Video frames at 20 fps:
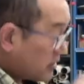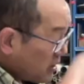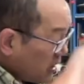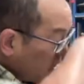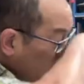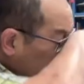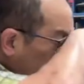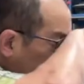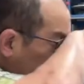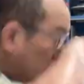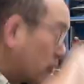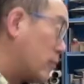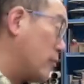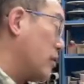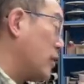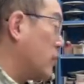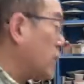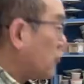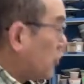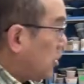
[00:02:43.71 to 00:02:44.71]
Centering, you're
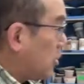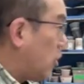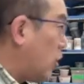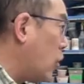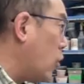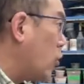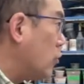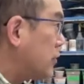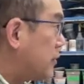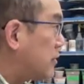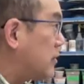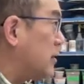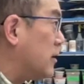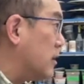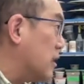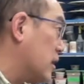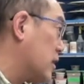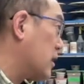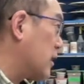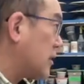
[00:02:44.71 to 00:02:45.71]
really trying to hold
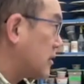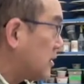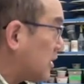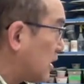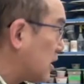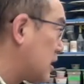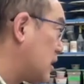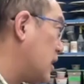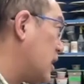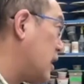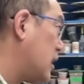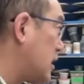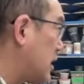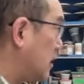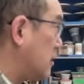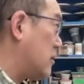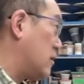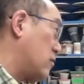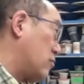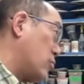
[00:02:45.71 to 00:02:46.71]
still against that clay, and
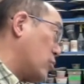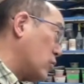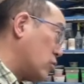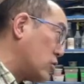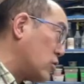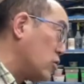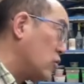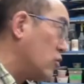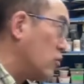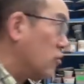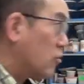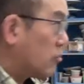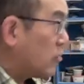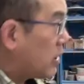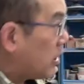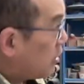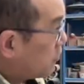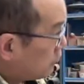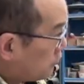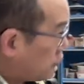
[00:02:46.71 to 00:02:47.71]
as it's pushing you
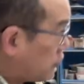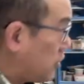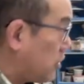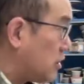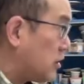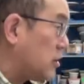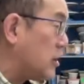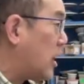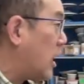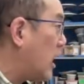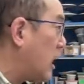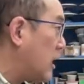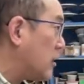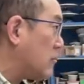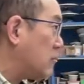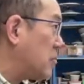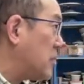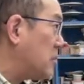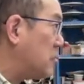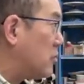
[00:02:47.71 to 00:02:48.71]
around, you're trying to
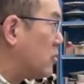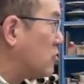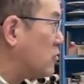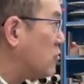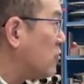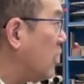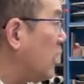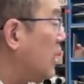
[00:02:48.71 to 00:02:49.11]
not be pushed,